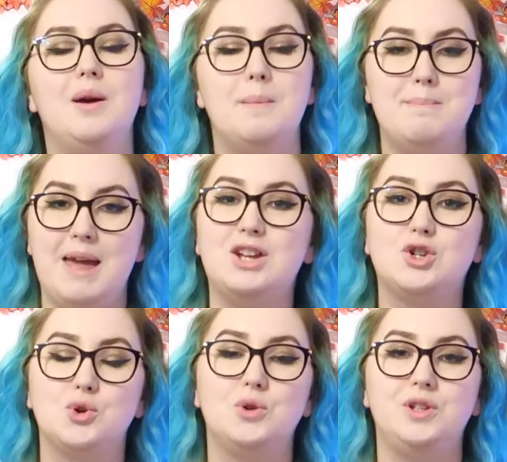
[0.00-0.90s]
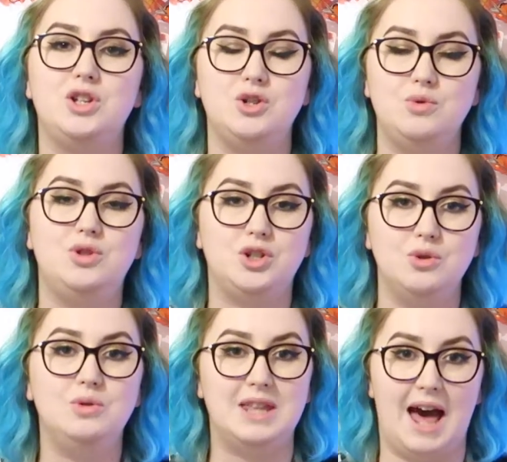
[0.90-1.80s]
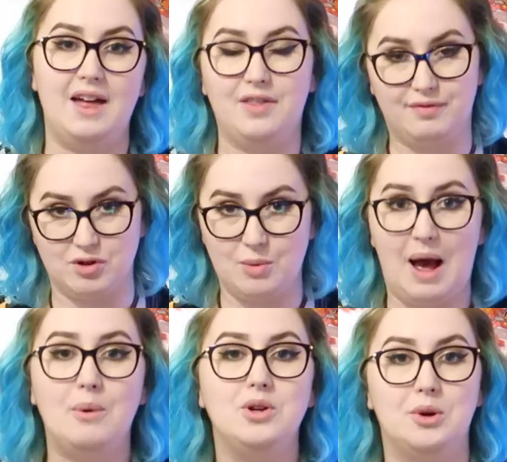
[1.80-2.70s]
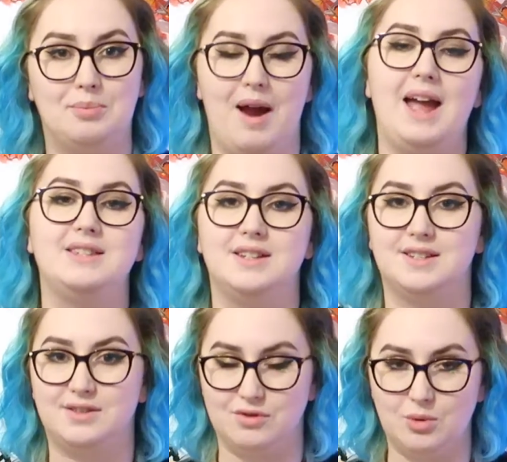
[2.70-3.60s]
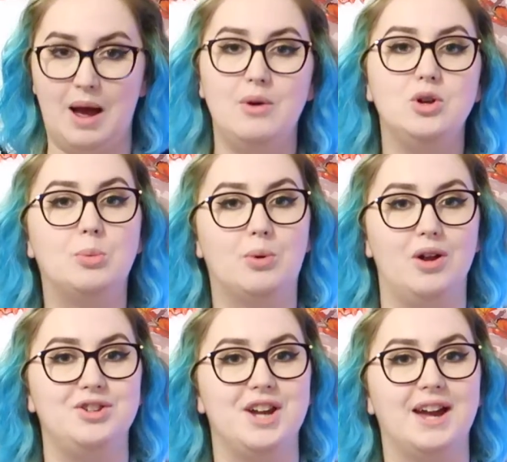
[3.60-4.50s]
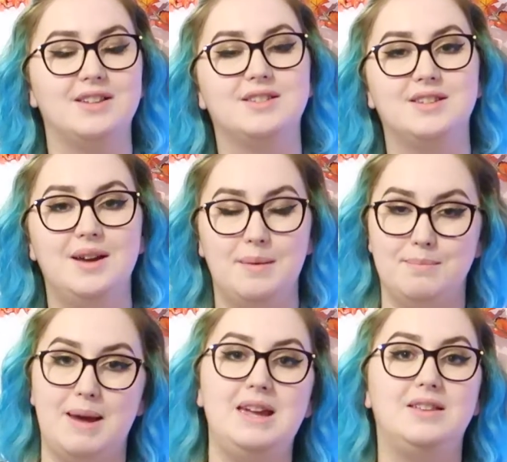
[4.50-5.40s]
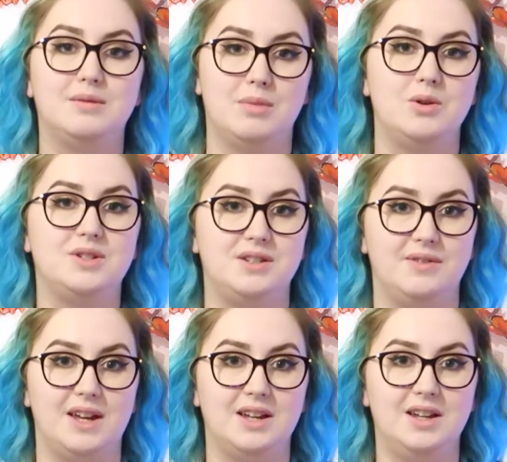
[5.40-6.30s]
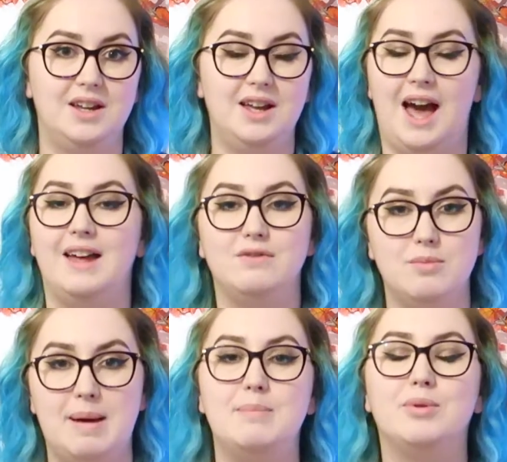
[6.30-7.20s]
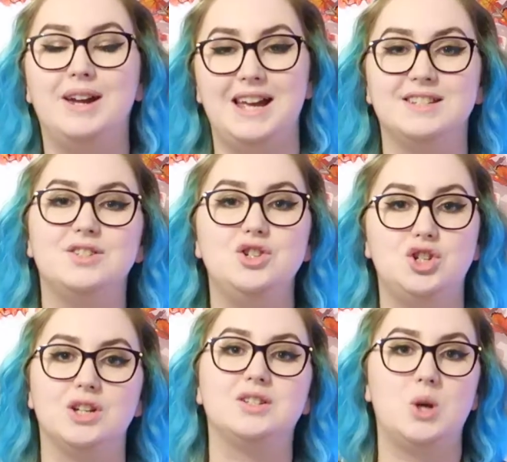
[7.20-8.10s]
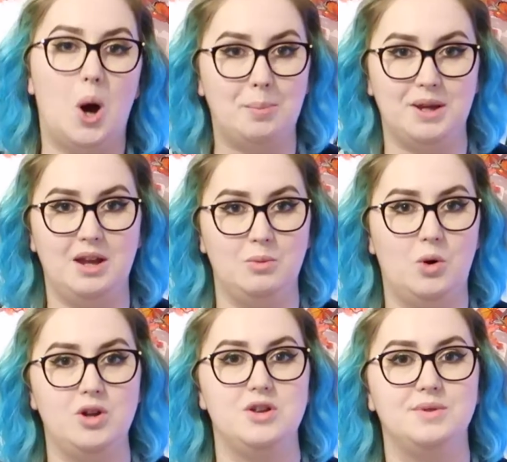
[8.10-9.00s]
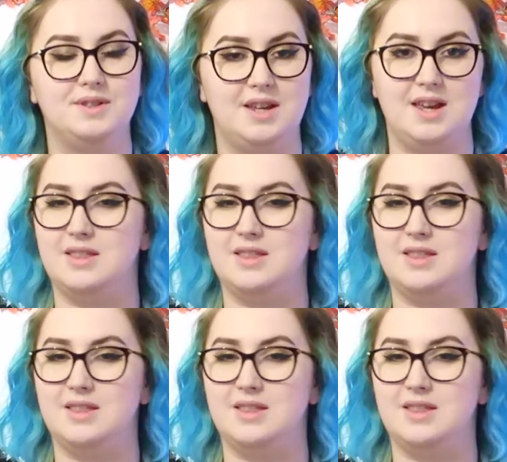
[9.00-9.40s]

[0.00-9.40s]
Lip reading: Make sure that you do that throughout your practice, throughout your projects. Make the most of it. And remember, it isn't just copying what you see.